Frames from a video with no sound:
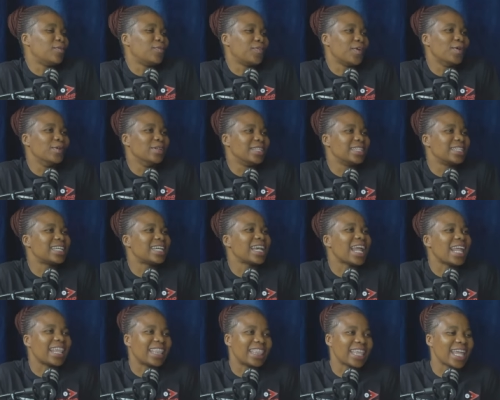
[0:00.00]
found it
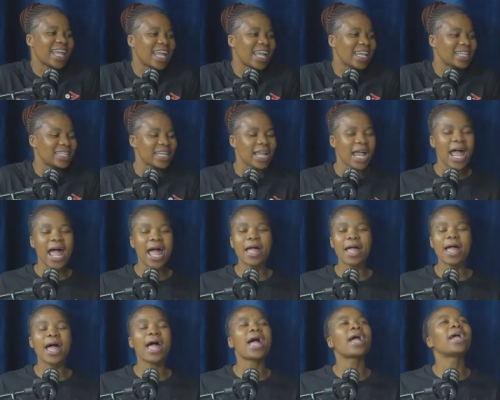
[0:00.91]
like that.
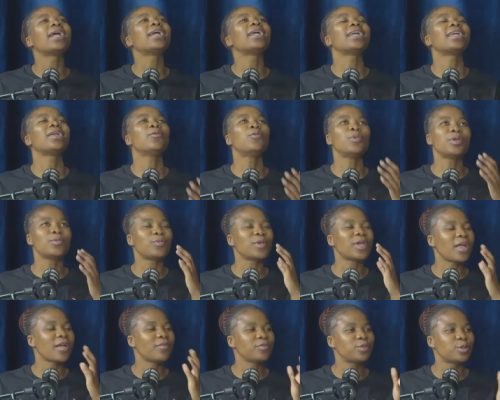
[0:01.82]
I, we
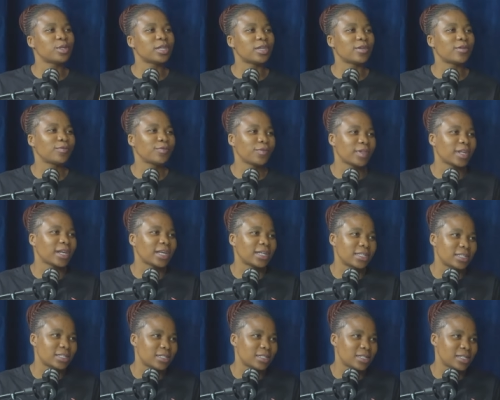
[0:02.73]
we have to give
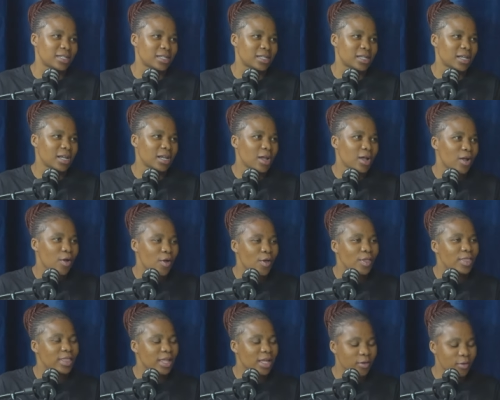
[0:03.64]
credit mm.
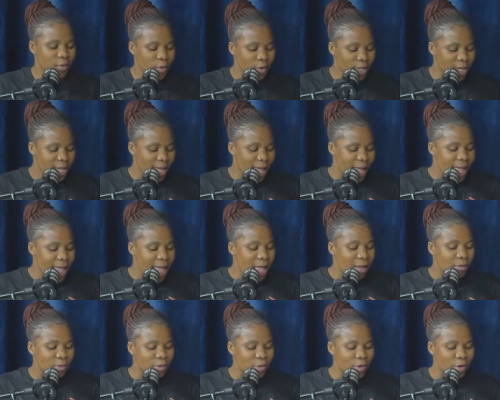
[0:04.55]
on that. Okay, I
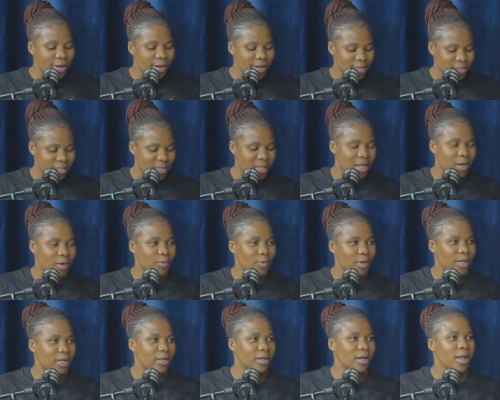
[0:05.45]
acknowledge that
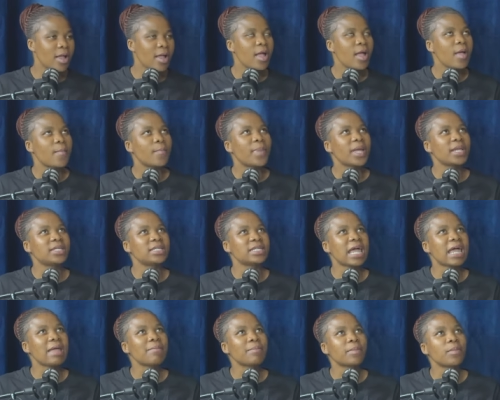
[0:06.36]
one, but
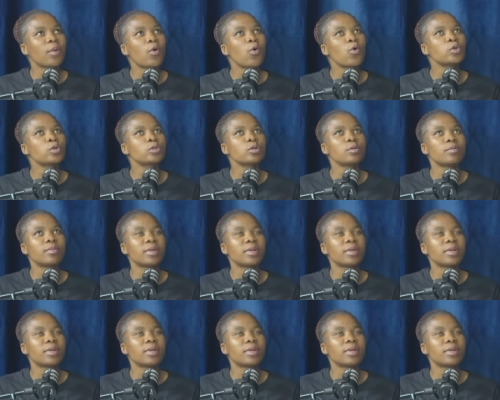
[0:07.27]
I'm also